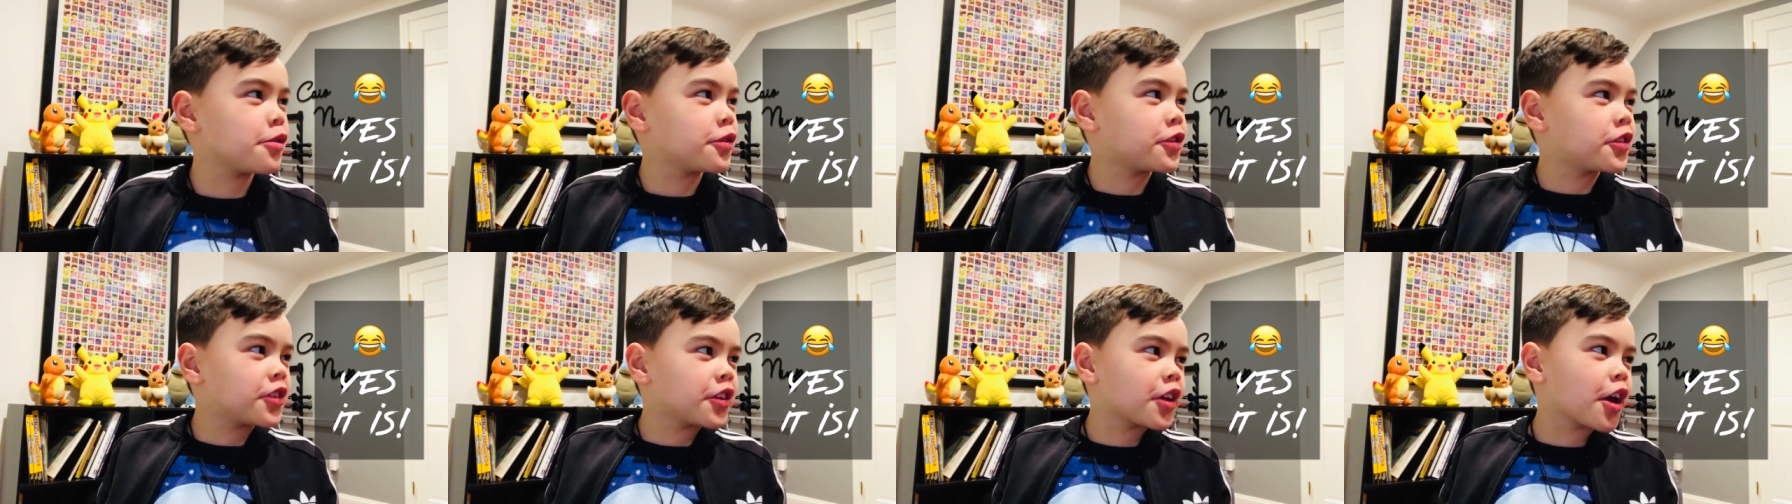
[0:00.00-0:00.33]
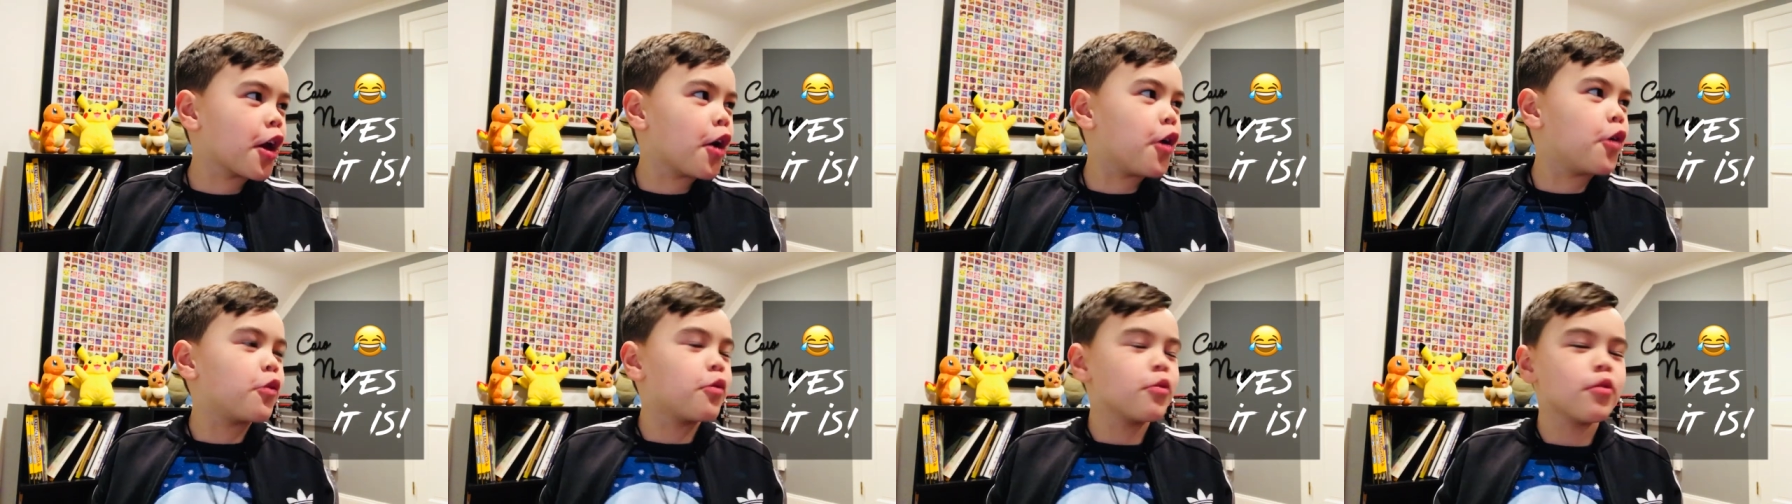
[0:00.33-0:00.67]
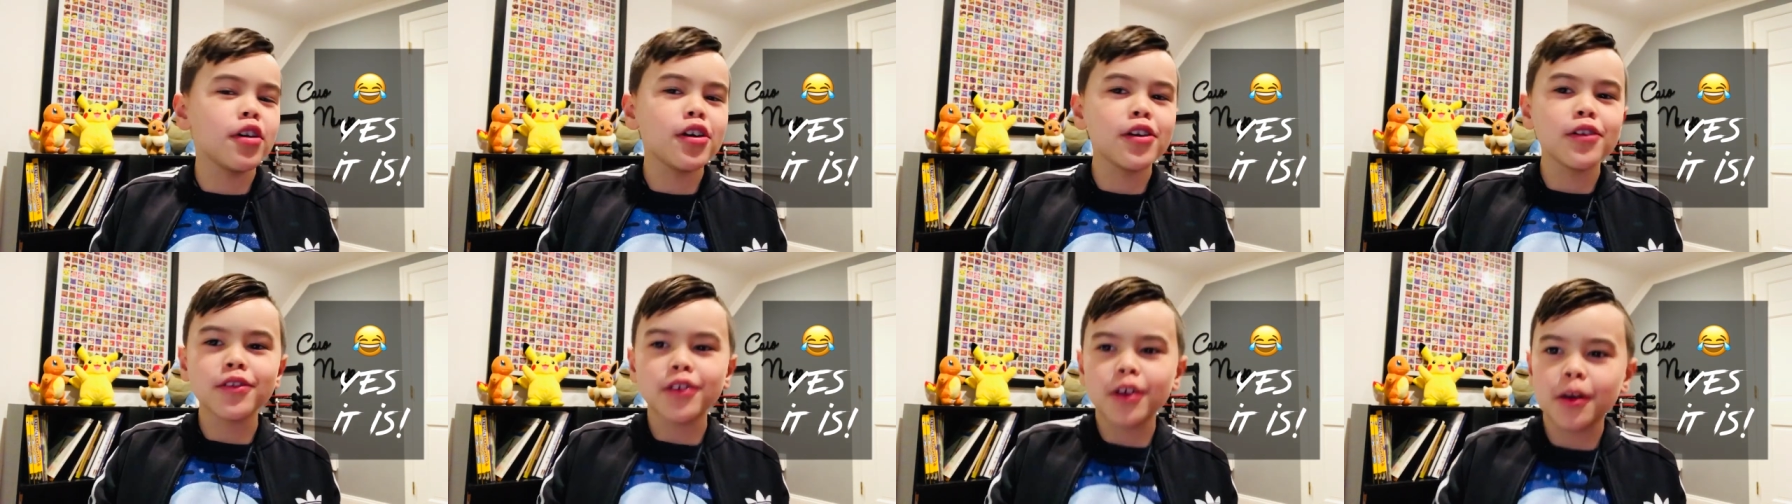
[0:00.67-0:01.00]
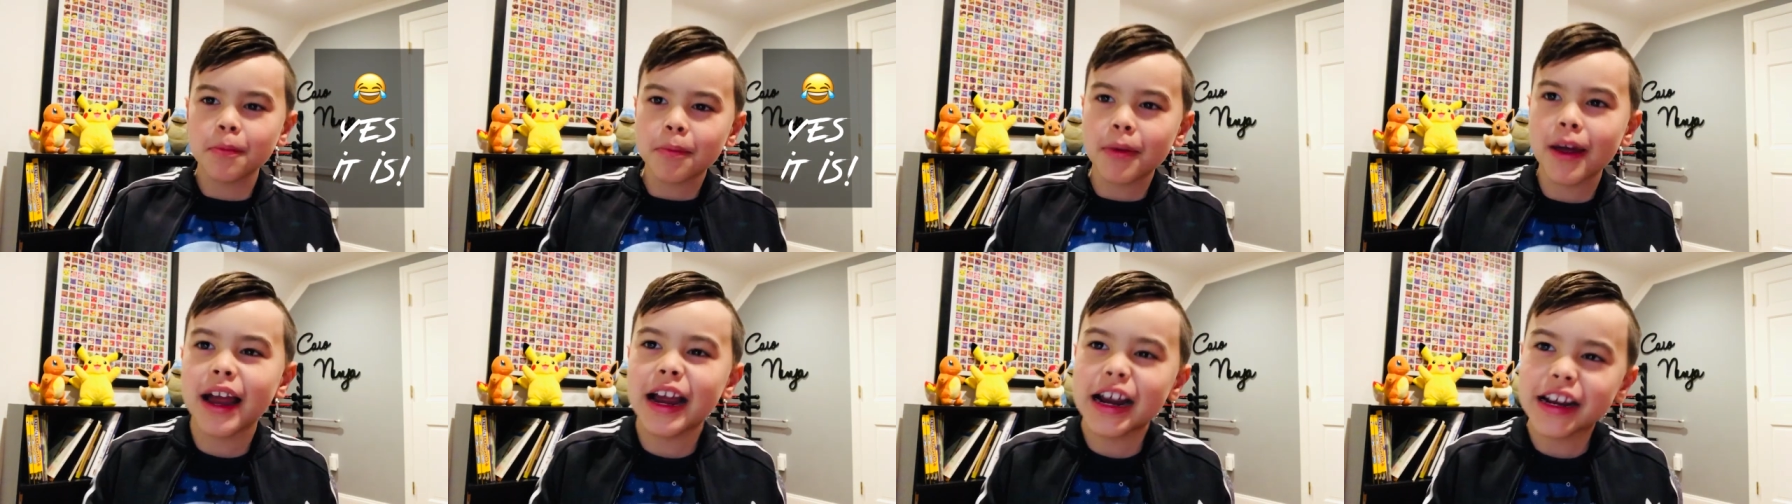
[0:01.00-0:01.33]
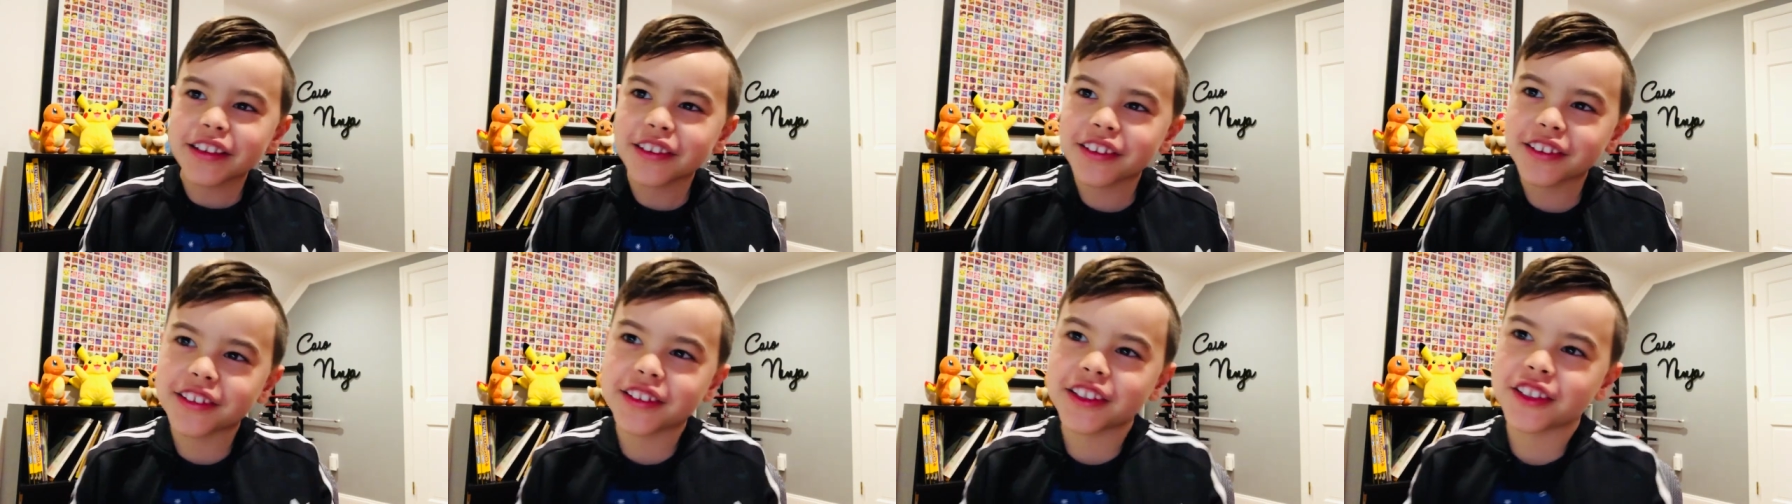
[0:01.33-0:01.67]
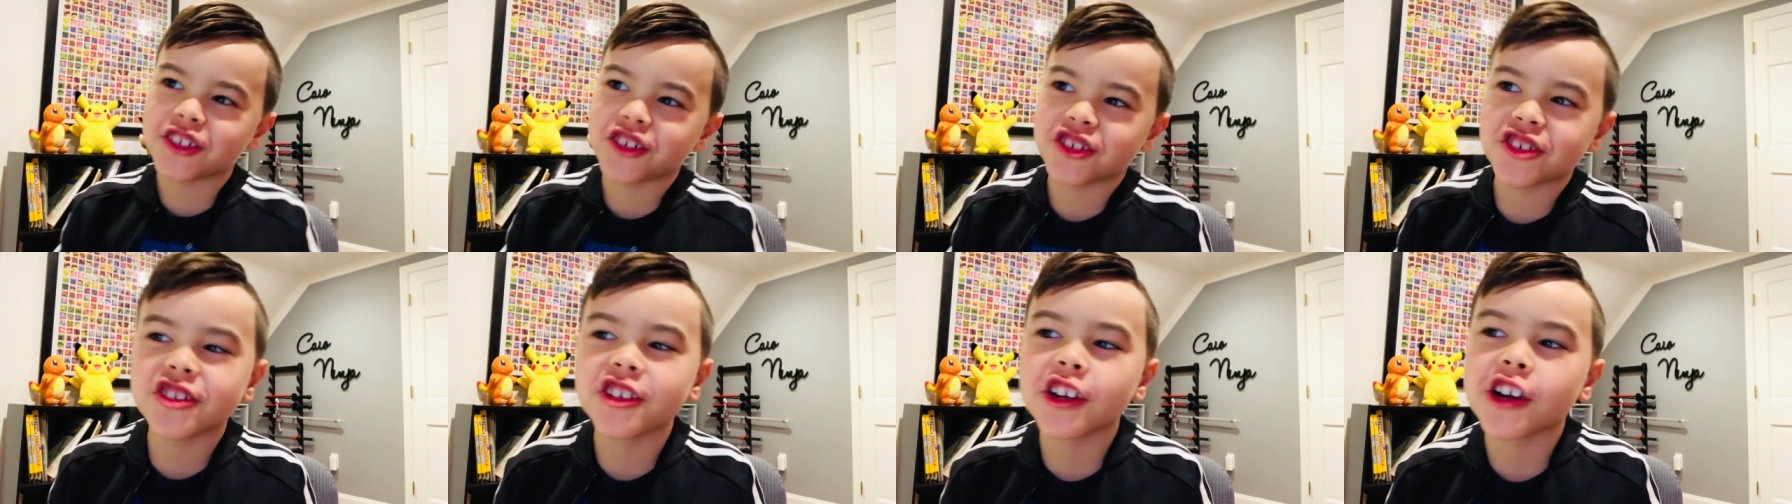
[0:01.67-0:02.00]
so welcome back to the
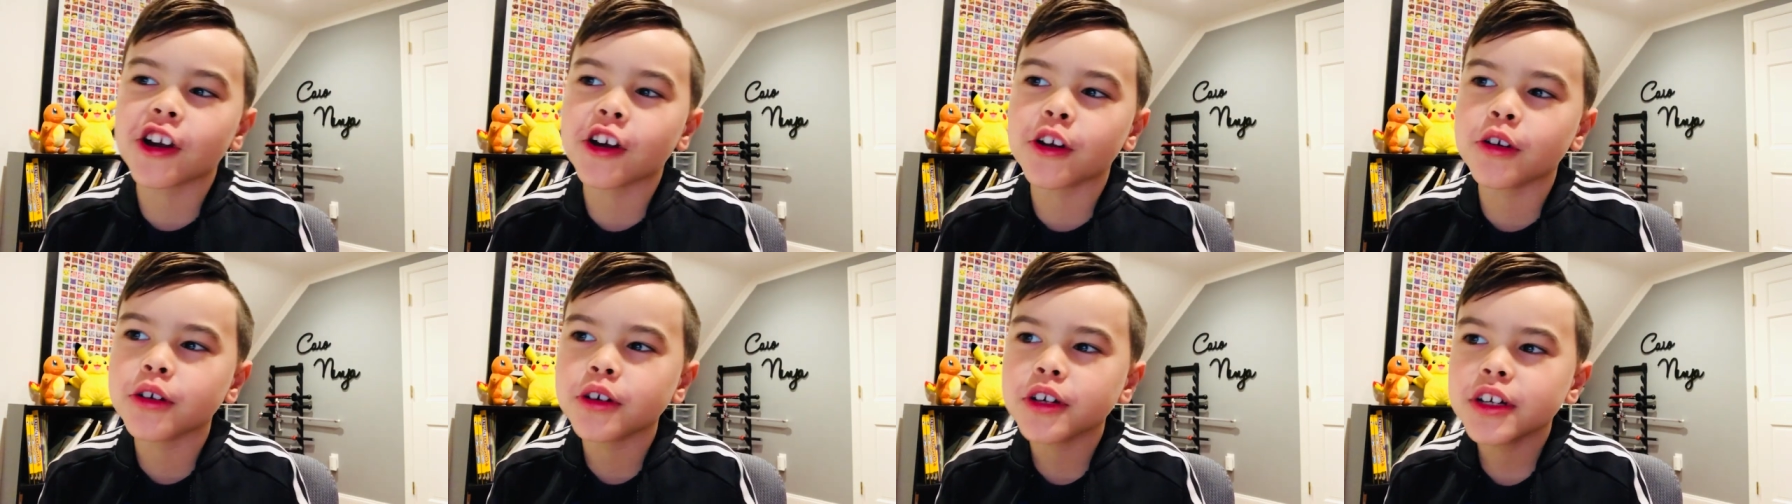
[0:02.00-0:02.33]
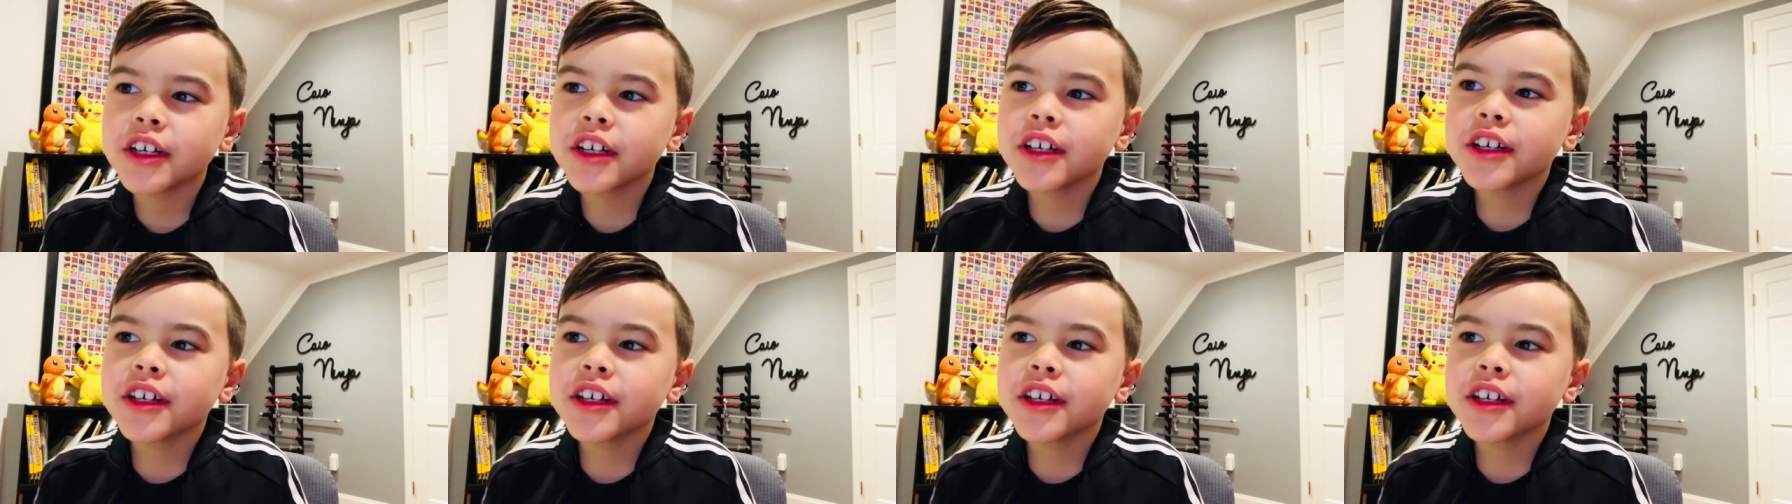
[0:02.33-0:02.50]
show.